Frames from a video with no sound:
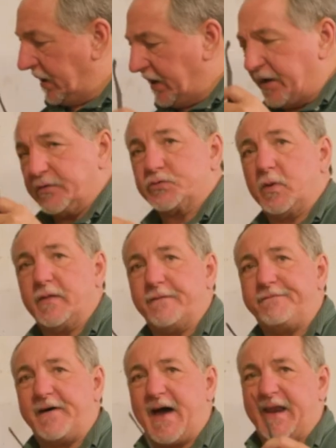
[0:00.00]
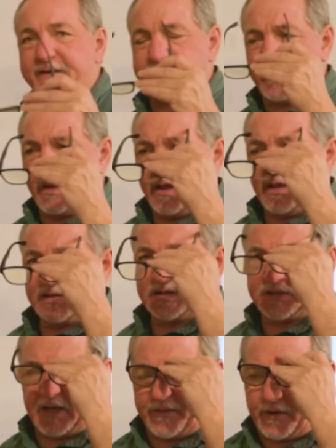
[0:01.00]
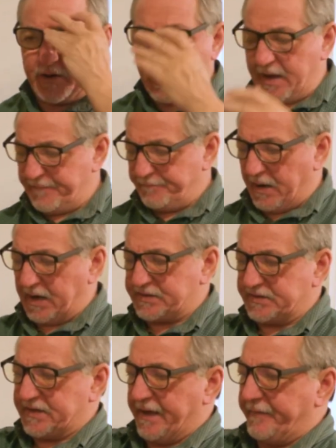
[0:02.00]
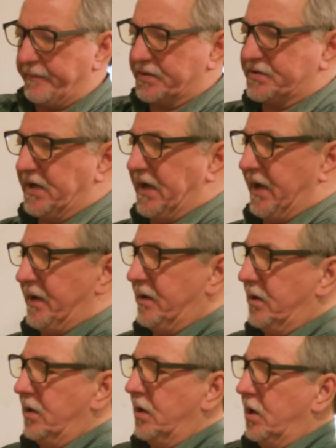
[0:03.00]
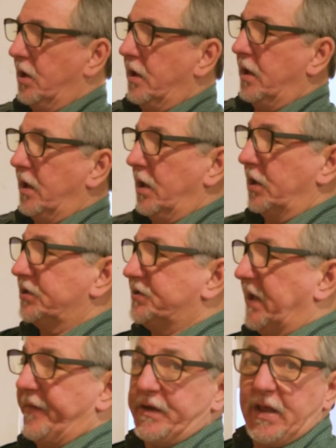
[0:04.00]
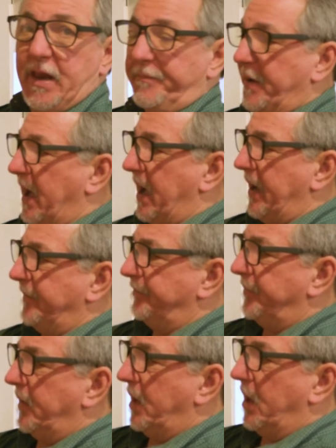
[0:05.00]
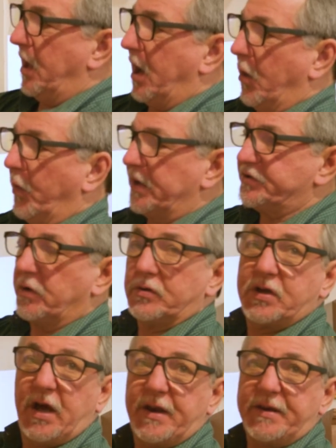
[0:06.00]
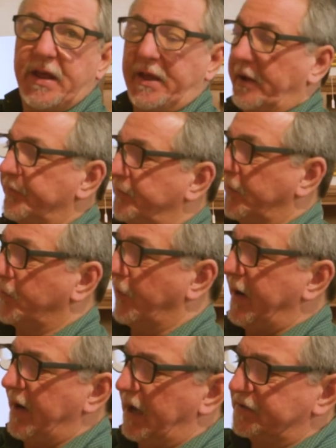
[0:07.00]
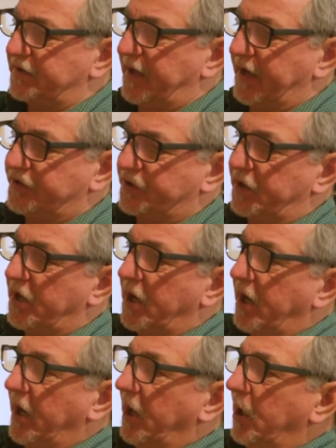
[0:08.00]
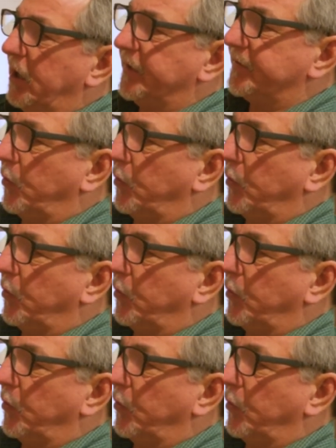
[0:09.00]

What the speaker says: Here's one of the finest Southern knife boxes I've ever seen. Southern yellow pine, original cut nails with great oxidation, and look at